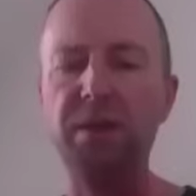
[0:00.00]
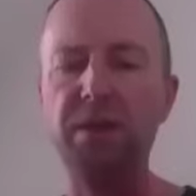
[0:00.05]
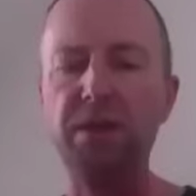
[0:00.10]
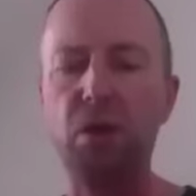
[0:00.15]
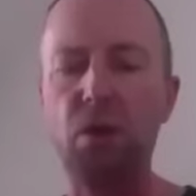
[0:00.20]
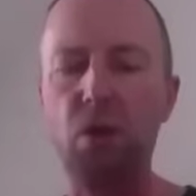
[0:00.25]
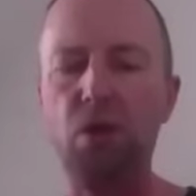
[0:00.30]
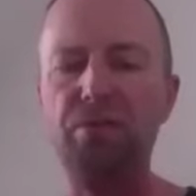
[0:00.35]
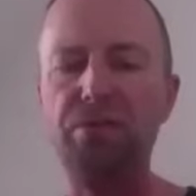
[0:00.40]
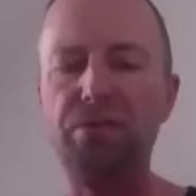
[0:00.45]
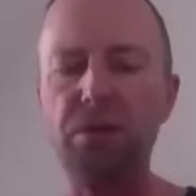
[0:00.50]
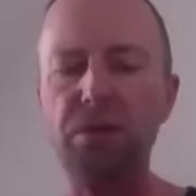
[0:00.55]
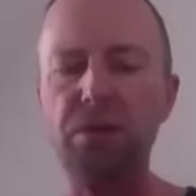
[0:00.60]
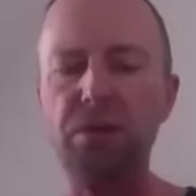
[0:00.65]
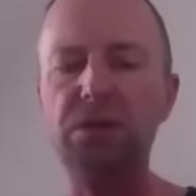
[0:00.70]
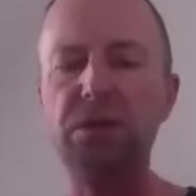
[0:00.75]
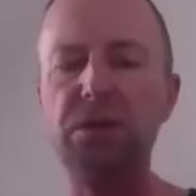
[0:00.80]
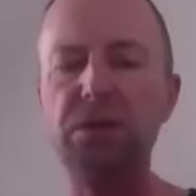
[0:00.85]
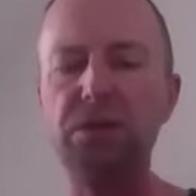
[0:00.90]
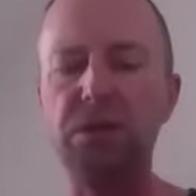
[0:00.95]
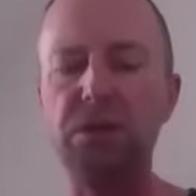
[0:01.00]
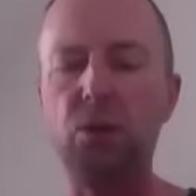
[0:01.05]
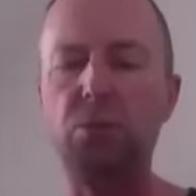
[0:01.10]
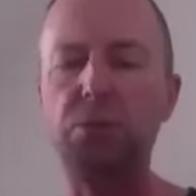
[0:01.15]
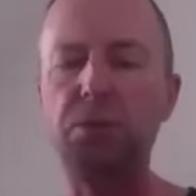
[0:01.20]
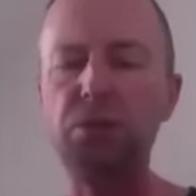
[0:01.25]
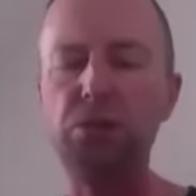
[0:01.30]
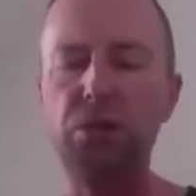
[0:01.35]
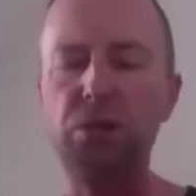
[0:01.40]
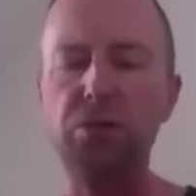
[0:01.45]
been offered the
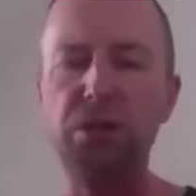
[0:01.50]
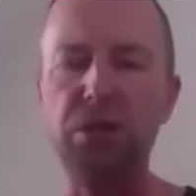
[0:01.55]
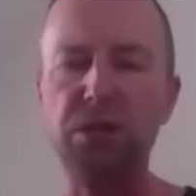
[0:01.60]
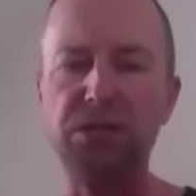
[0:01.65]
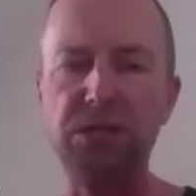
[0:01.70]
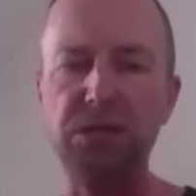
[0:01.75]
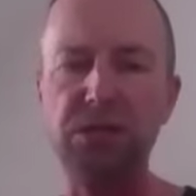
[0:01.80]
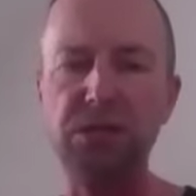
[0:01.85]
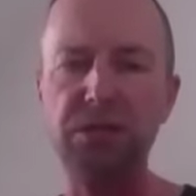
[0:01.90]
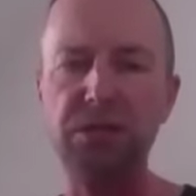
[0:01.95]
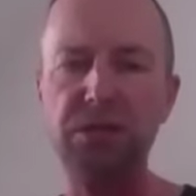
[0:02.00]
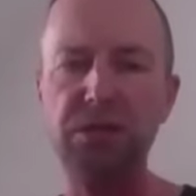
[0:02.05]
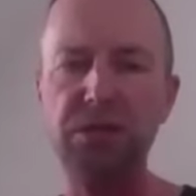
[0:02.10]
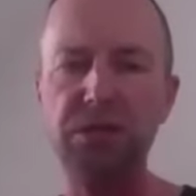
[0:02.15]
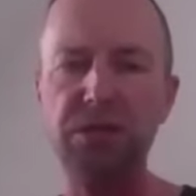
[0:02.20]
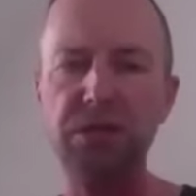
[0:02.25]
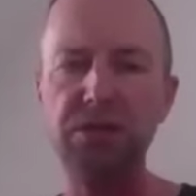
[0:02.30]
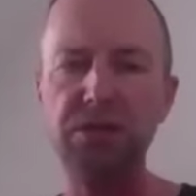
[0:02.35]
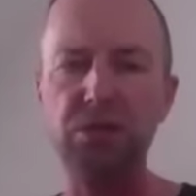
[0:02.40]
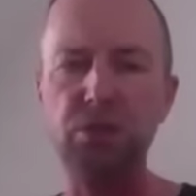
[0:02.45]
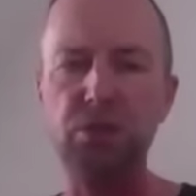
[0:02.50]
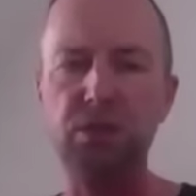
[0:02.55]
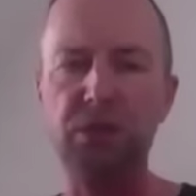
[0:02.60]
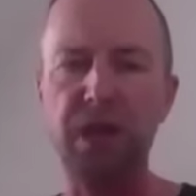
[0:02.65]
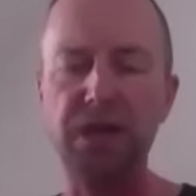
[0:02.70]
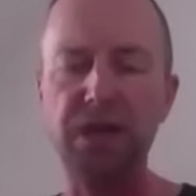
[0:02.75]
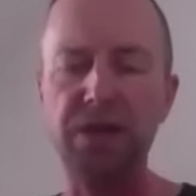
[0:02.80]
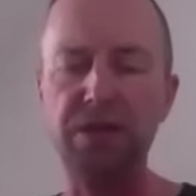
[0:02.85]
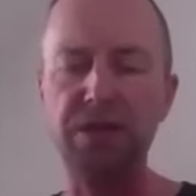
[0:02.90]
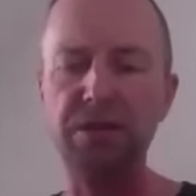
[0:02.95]
opportunity to
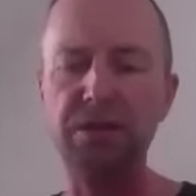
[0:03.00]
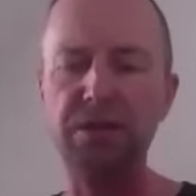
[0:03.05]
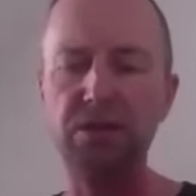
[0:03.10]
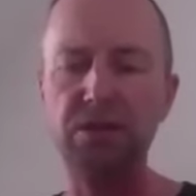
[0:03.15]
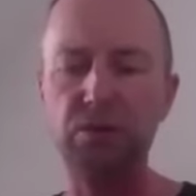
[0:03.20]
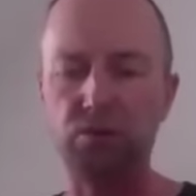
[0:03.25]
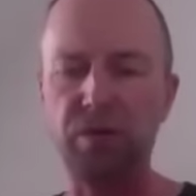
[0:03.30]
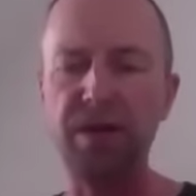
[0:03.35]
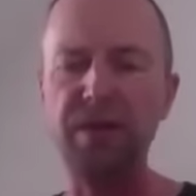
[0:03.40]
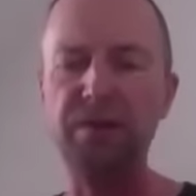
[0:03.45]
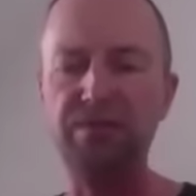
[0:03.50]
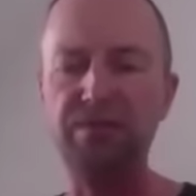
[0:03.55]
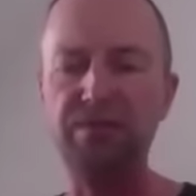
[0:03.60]
gain great